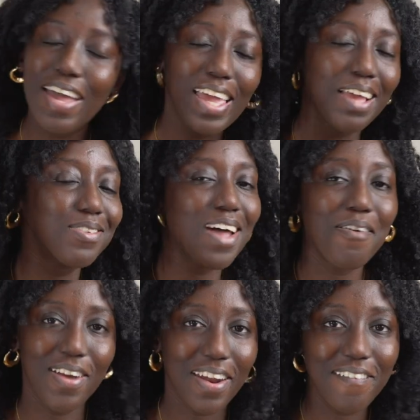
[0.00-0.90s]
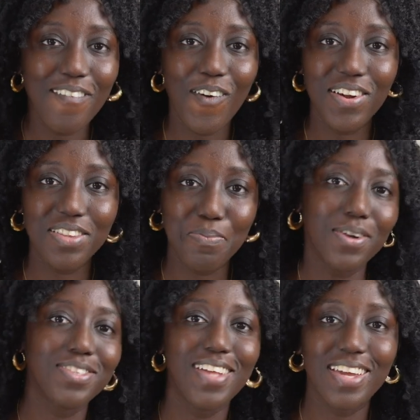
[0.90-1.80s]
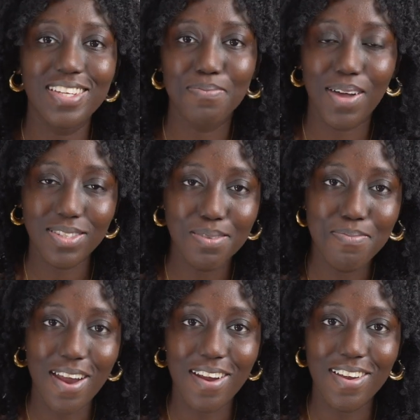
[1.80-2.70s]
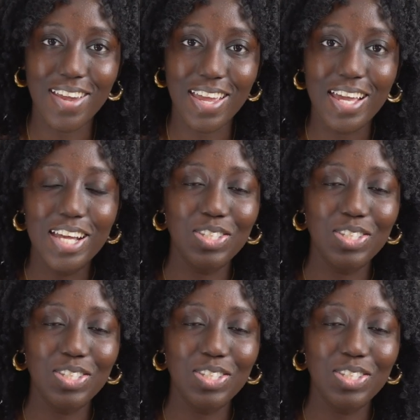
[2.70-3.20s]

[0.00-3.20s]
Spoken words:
He was not ready for the person that he's about to marry